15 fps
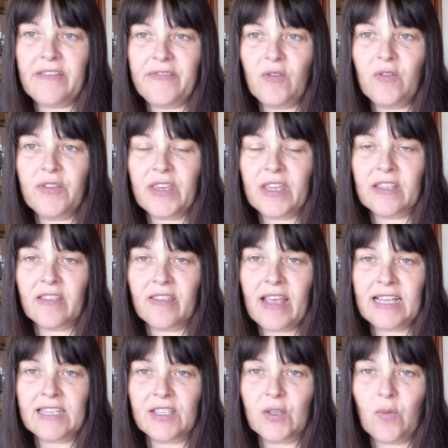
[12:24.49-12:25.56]
if you think that
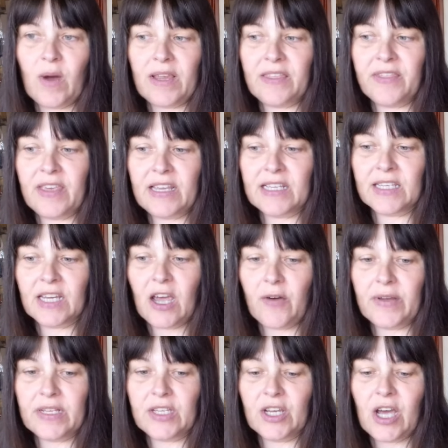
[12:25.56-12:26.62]
that's the way things are
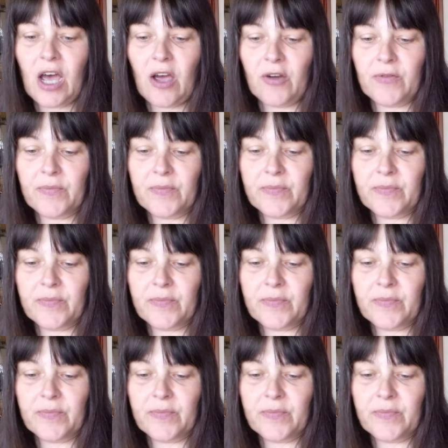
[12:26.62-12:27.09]
going to go.